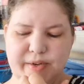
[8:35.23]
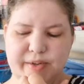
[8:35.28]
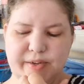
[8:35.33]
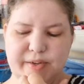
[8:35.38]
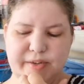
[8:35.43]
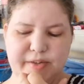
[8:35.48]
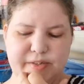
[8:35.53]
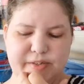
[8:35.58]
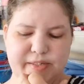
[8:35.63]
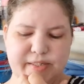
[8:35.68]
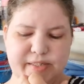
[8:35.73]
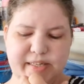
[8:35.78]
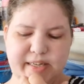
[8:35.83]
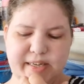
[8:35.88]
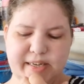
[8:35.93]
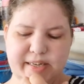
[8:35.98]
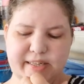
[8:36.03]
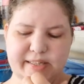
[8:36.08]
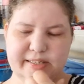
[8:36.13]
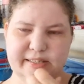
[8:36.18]
your
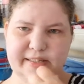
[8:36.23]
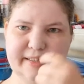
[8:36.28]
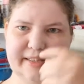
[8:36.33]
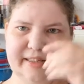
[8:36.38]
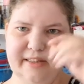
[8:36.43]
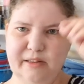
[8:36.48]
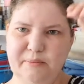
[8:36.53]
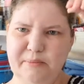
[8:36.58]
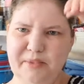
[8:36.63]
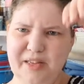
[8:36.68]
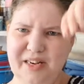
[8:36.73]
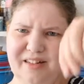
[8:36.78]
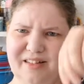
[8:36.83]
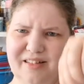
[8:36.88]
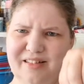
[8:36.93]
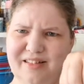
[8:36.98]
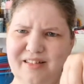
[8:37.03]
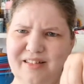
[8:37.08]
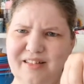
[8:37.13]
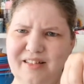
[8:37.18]
sticks in the
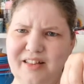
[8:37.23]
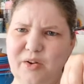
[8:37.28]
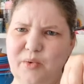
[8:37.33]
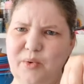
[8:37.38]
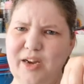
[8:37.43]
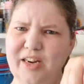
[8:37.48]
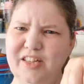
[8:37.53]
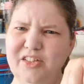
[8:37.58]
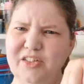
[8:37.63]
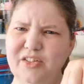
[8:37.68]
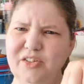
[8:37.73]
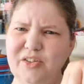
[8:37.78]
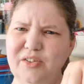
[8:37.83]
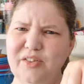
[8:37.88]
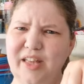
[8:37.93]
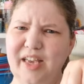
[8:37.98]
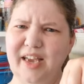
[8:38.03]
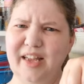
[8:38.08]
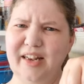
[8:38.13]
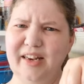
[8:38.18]
middle. Like, why did you do
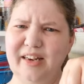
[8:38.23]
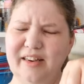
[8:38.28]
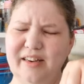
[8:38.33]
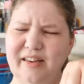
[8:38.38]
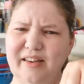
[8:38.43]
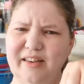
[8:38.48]
that?